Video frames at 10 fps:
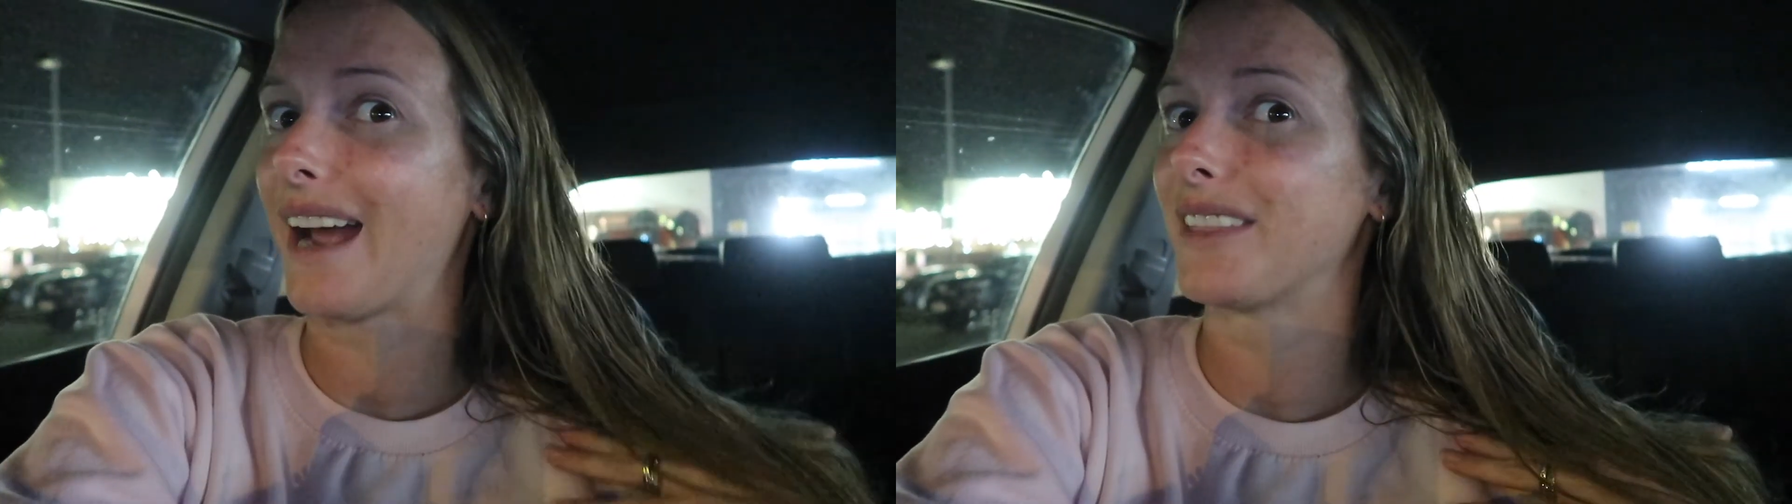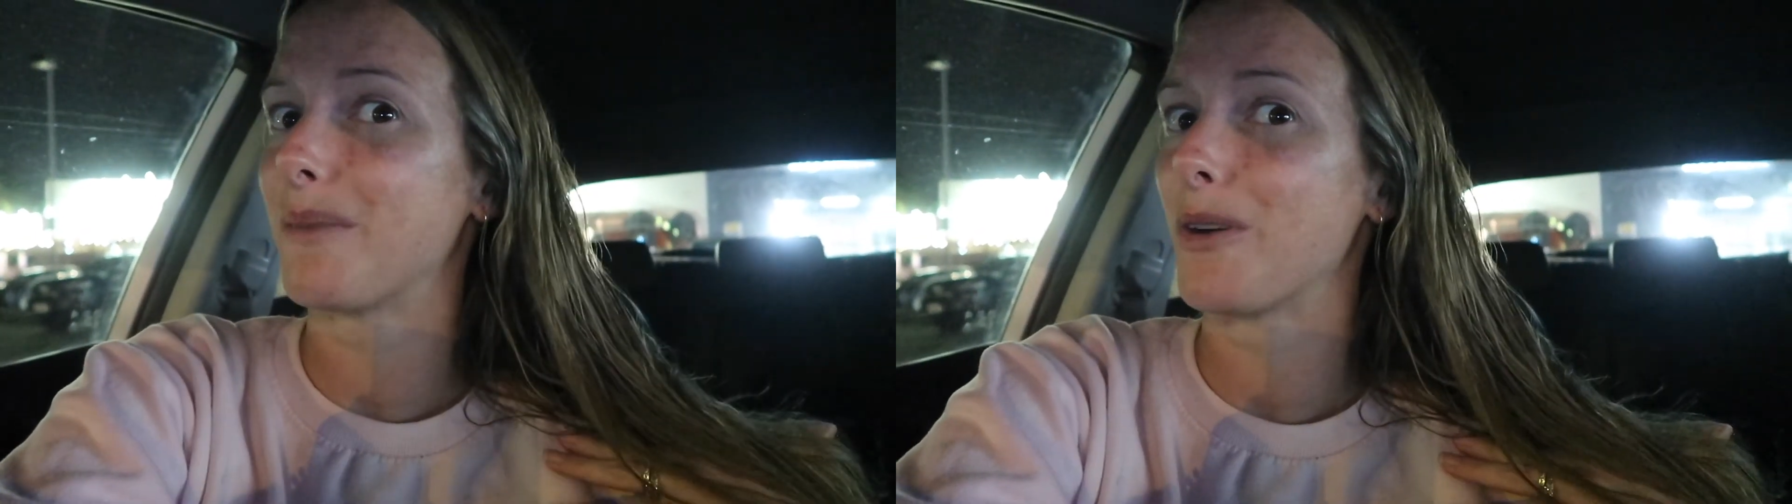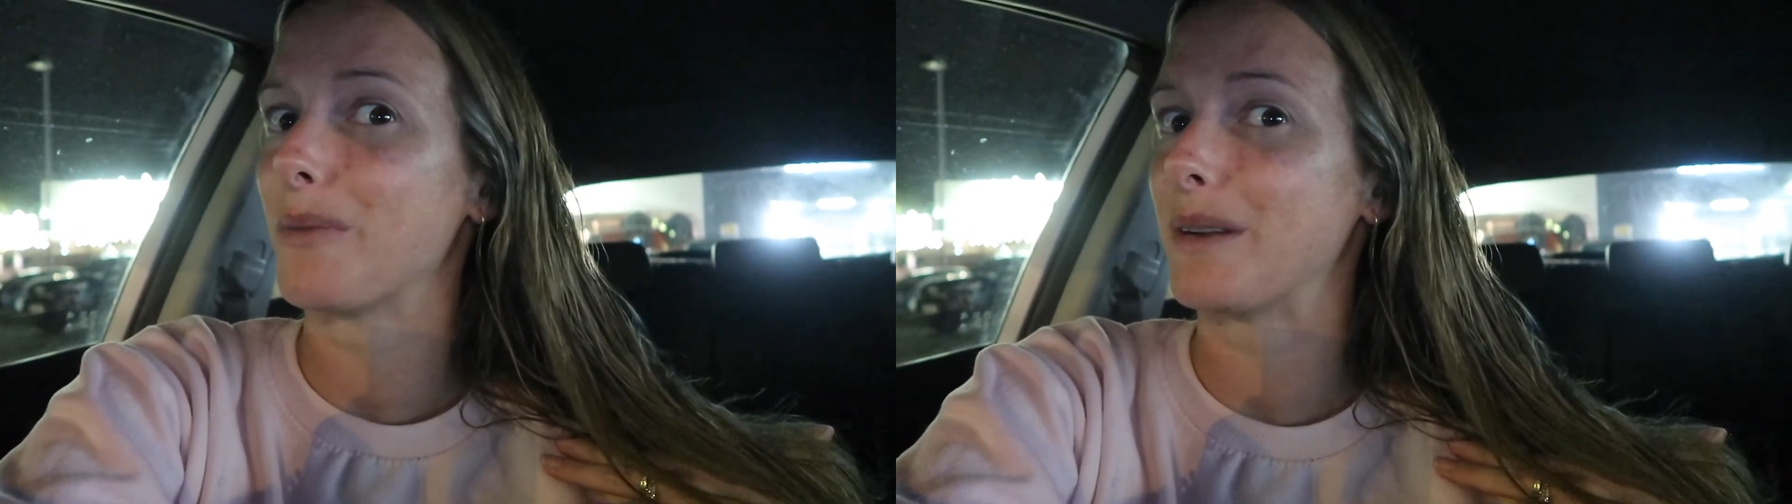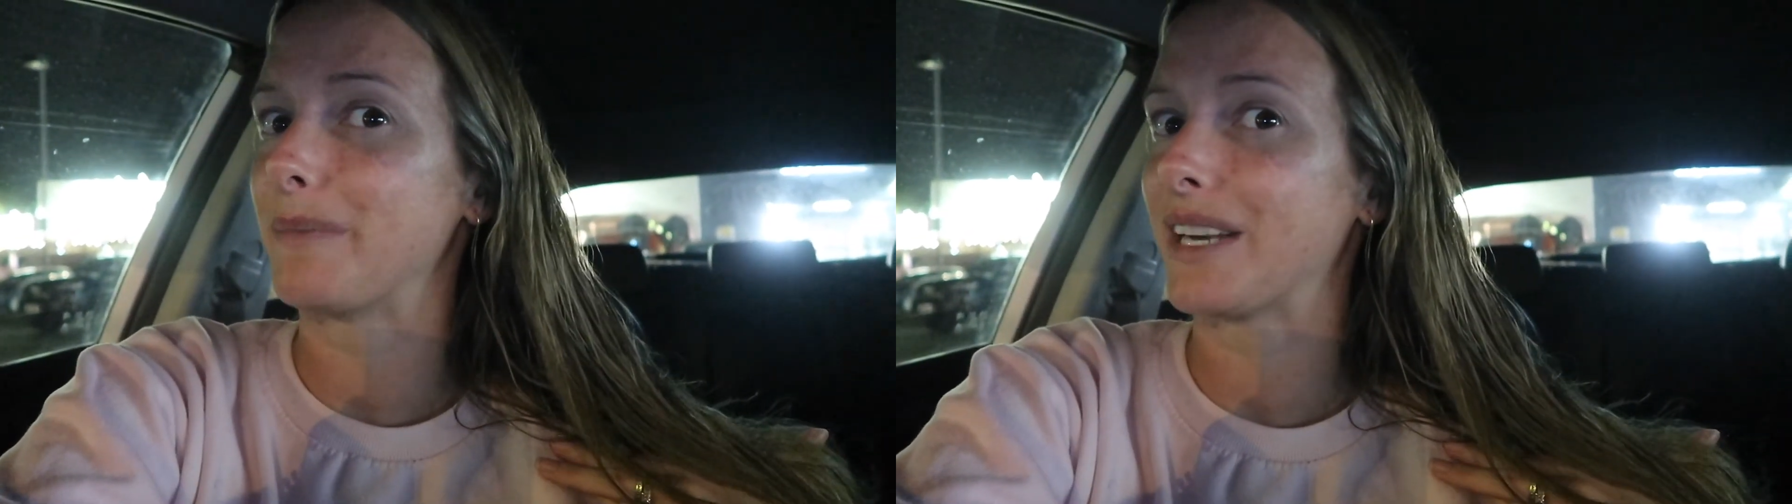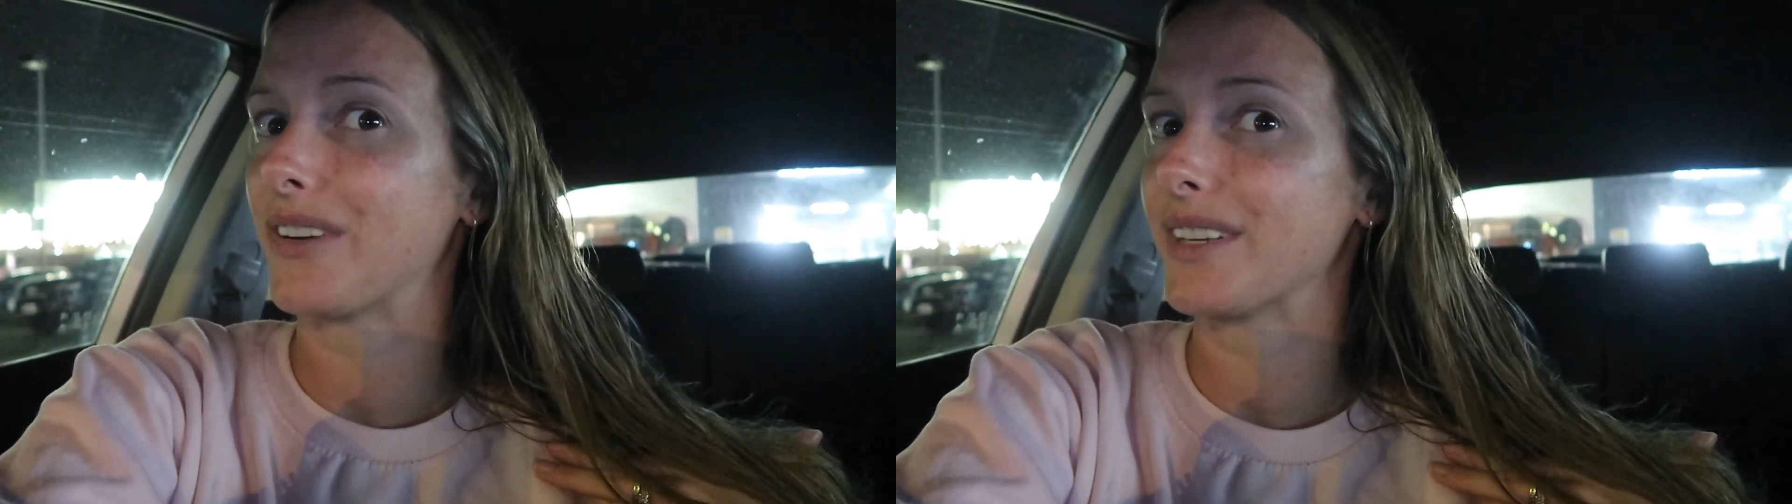at the moment
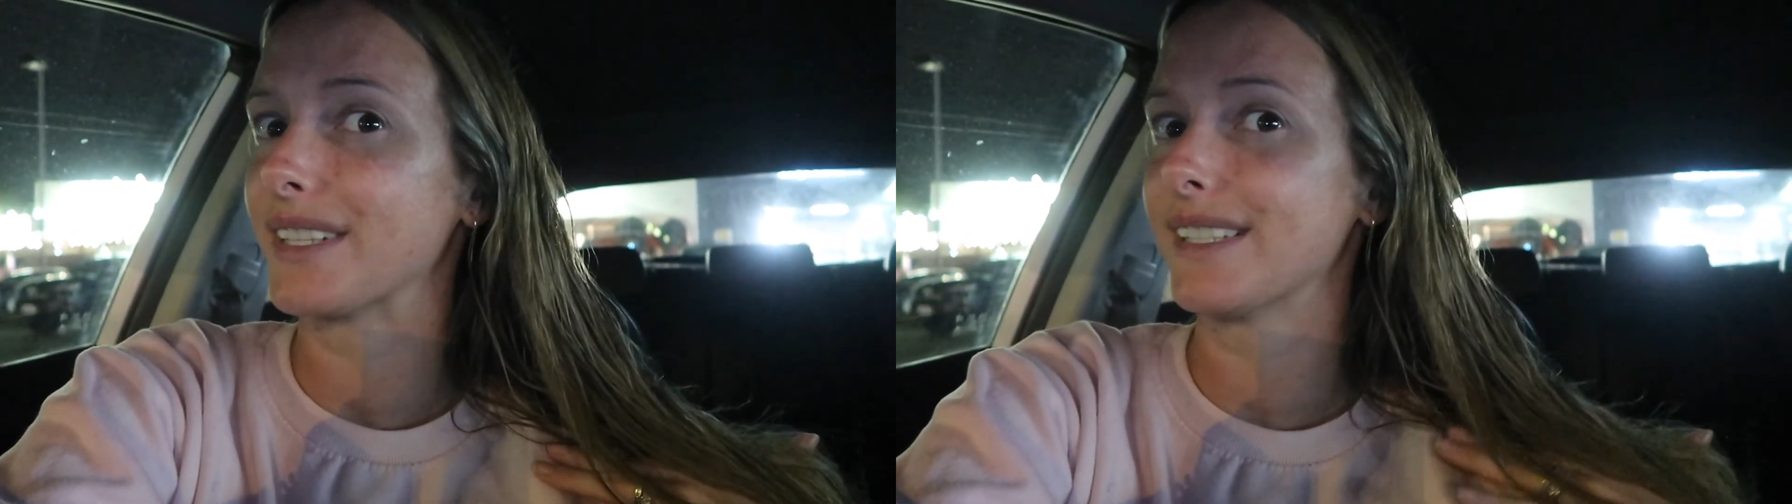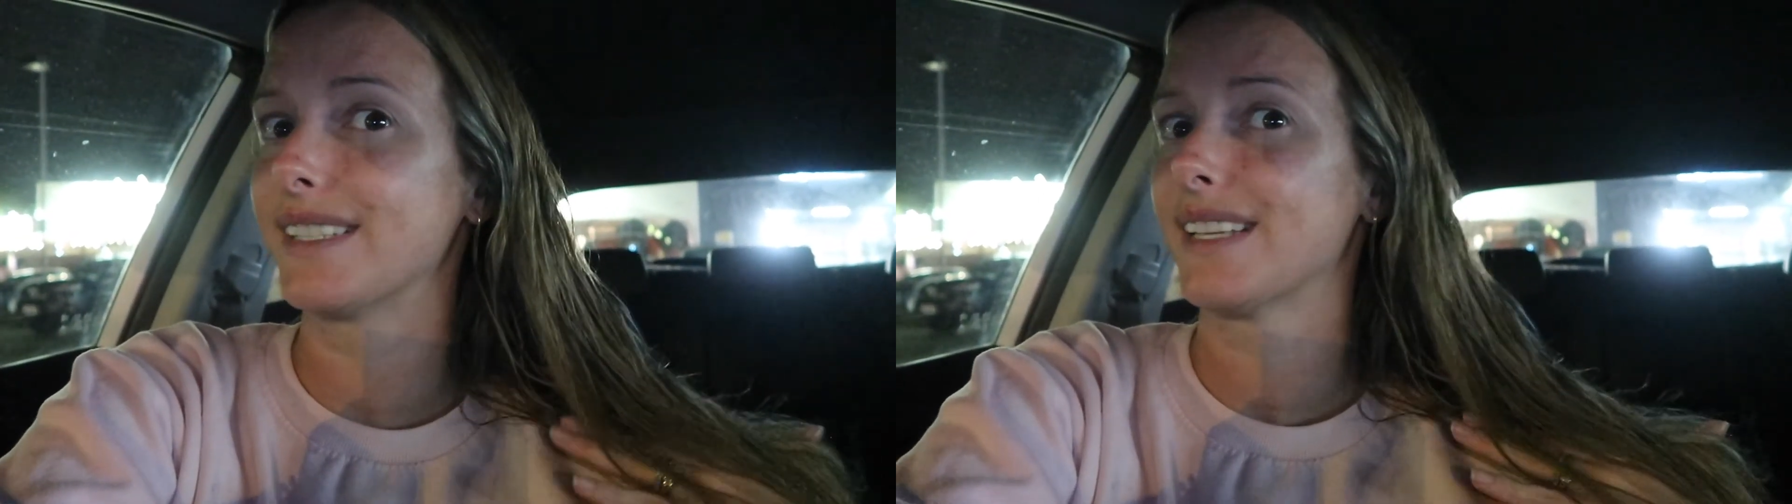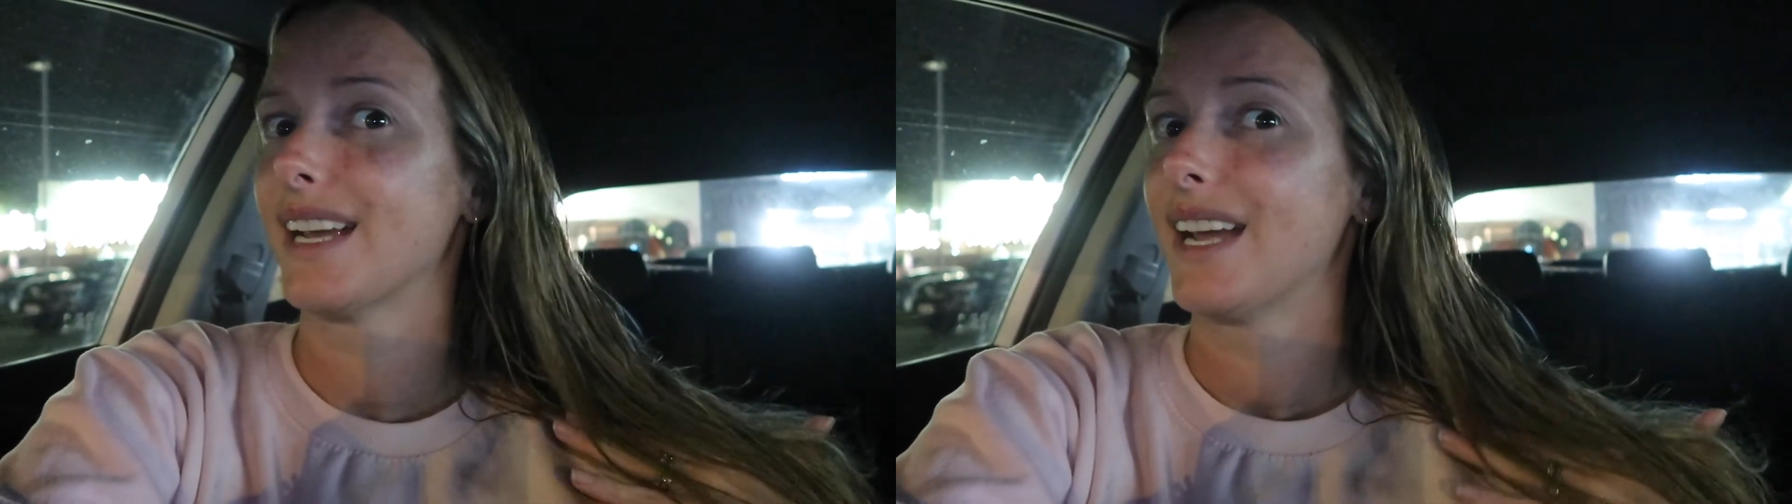because